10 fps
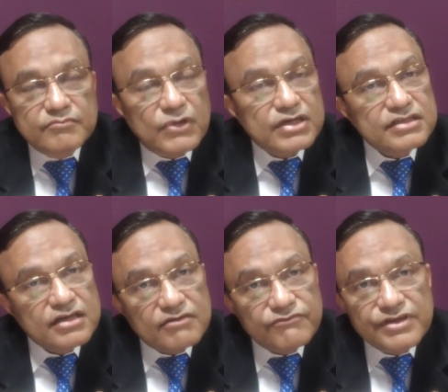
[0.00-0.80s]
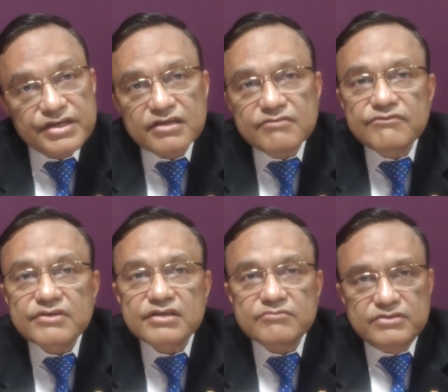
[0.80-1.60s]
but they are very
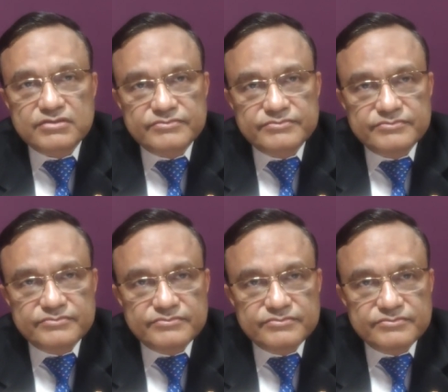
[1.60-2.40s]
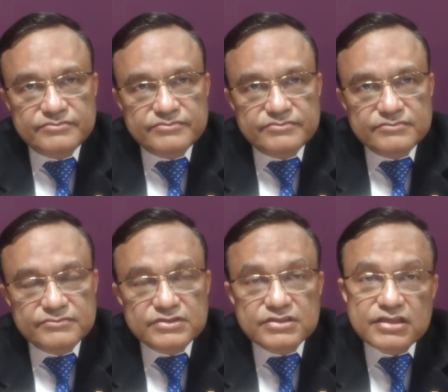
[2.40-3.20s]
comfortable.
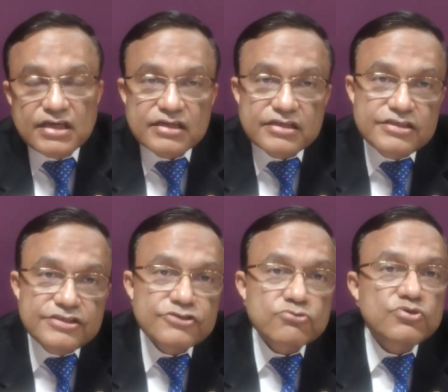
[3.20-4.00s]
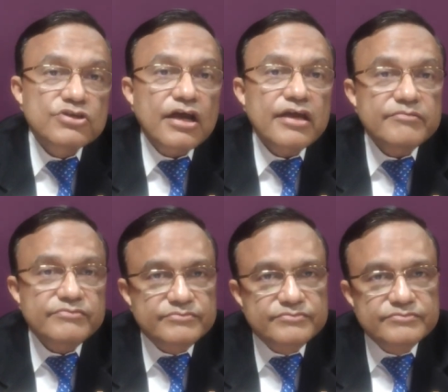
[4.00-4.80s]
They are easy to drive